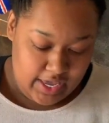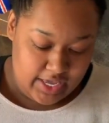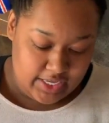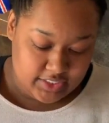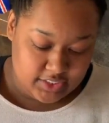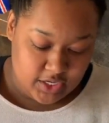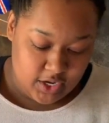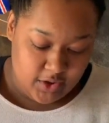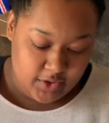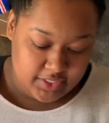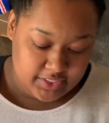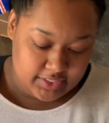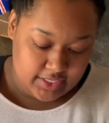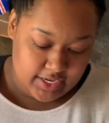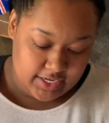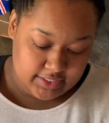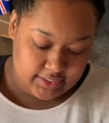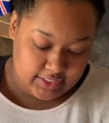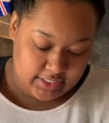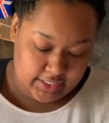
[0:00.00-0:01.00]
And so it
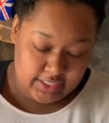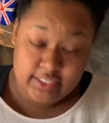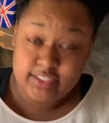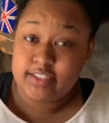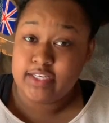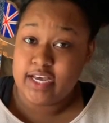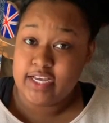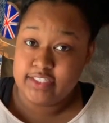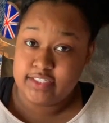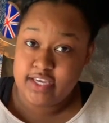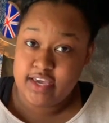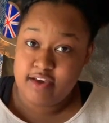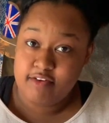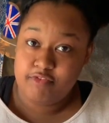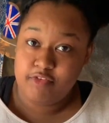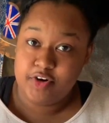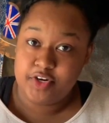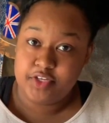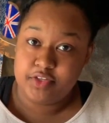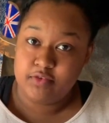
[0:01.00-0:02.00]
says, it's Isaiah
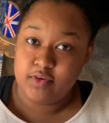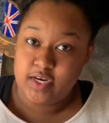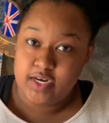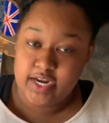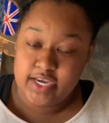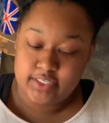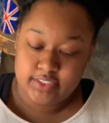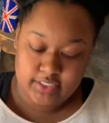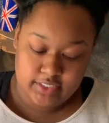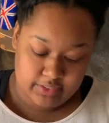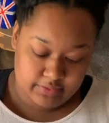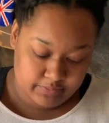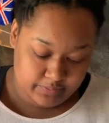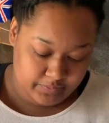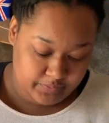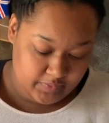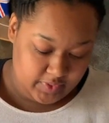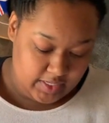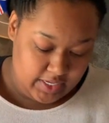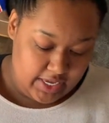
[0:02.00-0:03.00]
43:19.
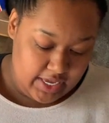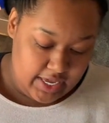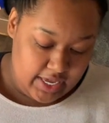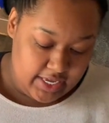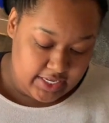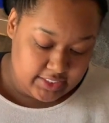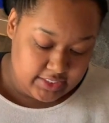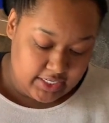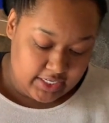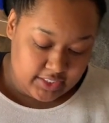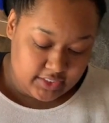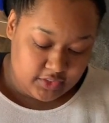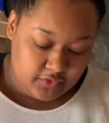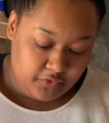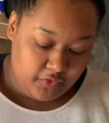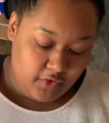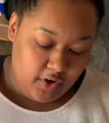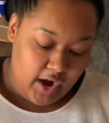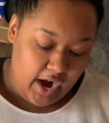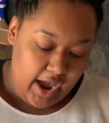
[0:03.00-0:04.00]
It says,
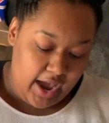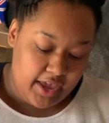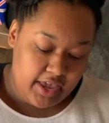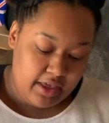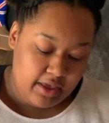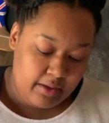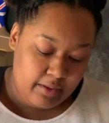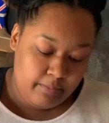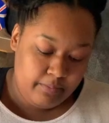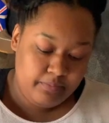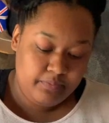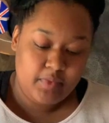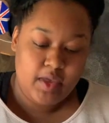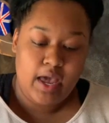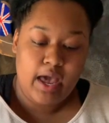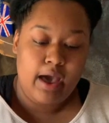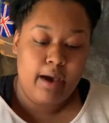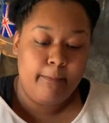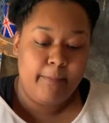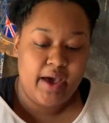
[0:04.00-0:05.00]
"For I am
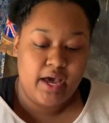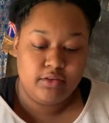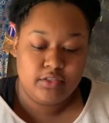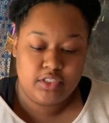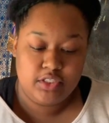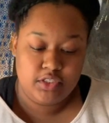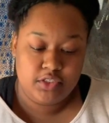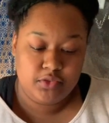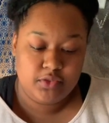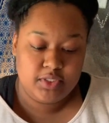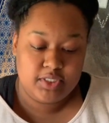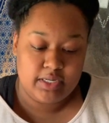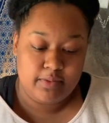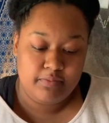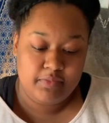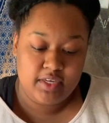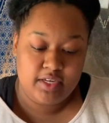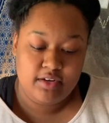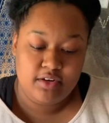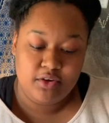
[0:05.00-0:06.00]
about to do
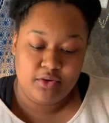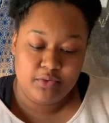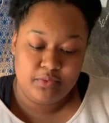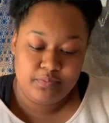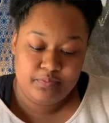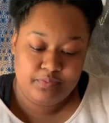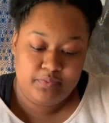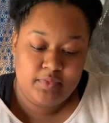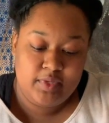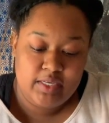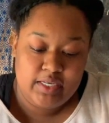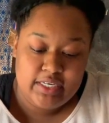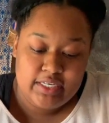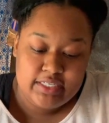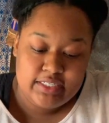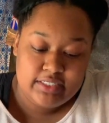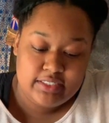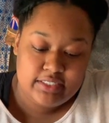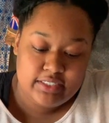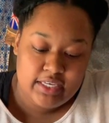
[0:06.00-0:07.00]
something new.
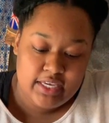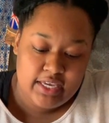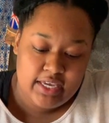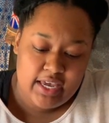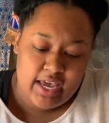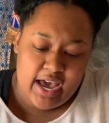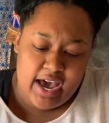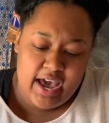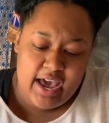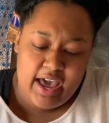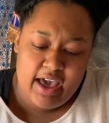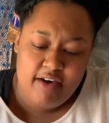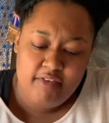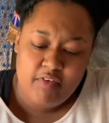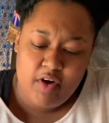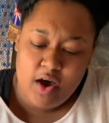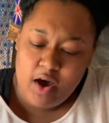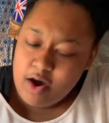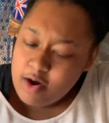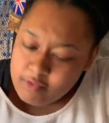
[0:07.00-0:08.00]
See, I have
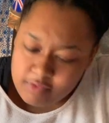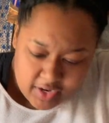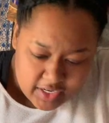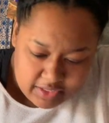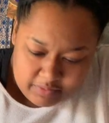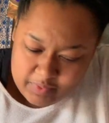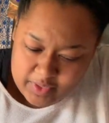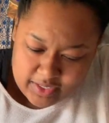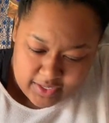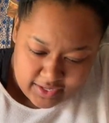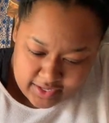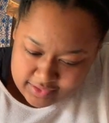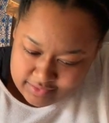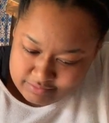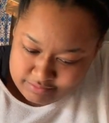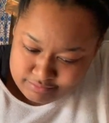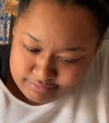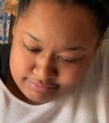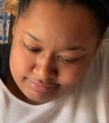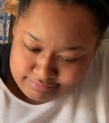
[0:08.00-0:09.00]
already
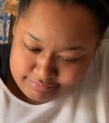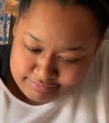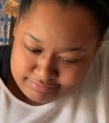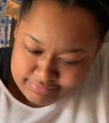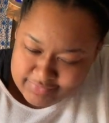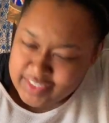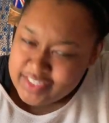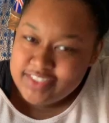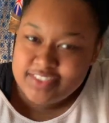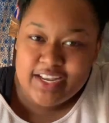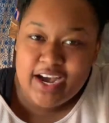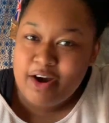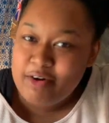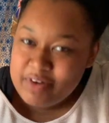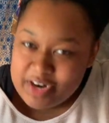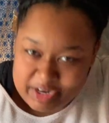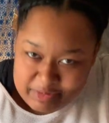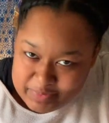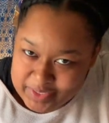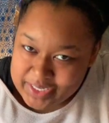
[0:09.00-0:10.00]
begun." He's
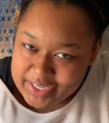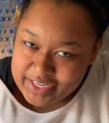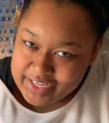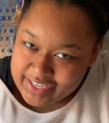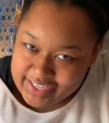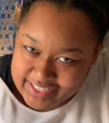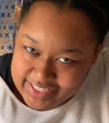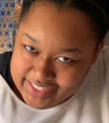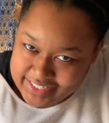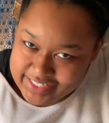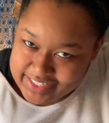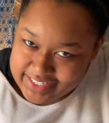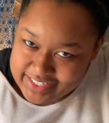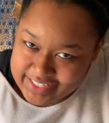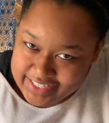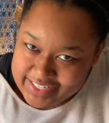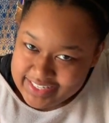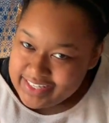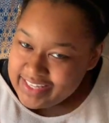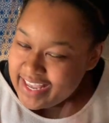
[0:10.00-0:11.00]
already begun.
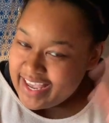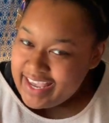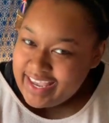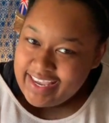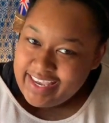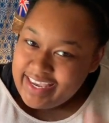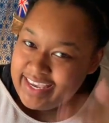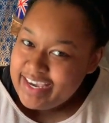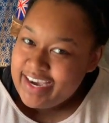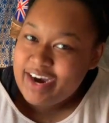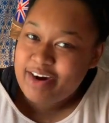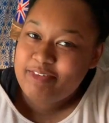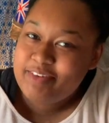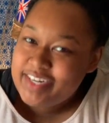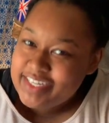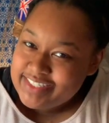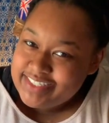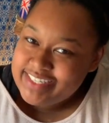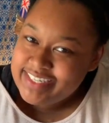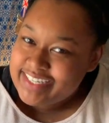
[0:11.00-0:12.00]
Like, he
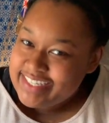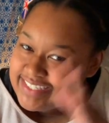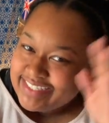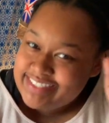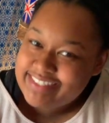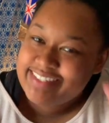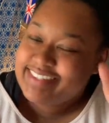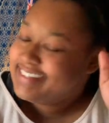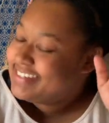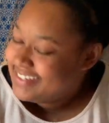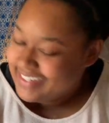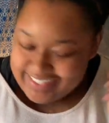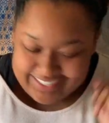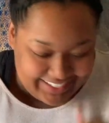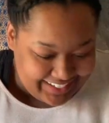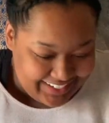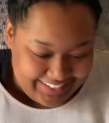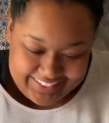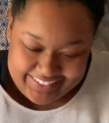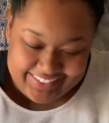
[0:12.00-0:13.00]
already took his...
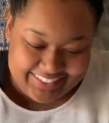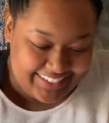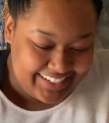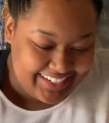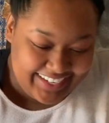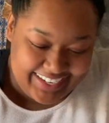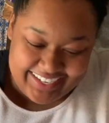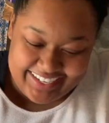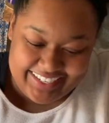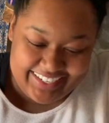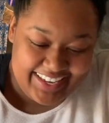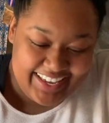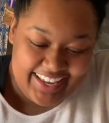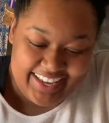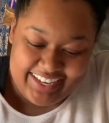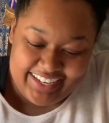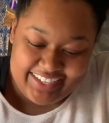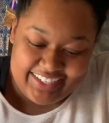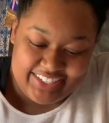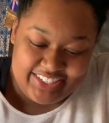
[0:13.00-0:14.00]
Oh, God.
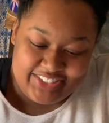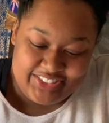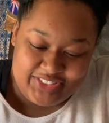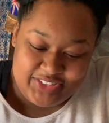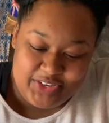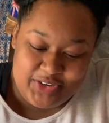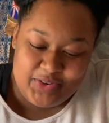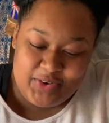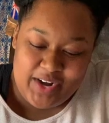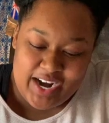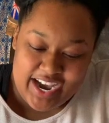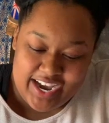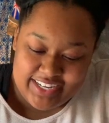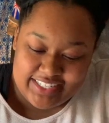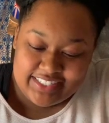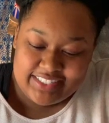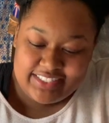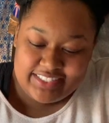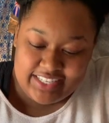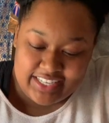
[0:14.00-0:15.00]
"Do you
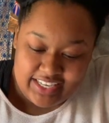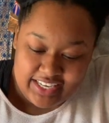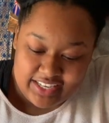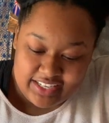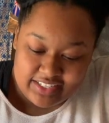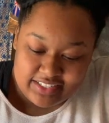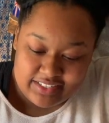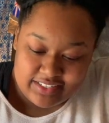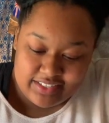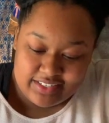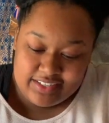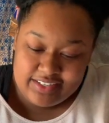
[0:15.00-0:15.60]
not see it?"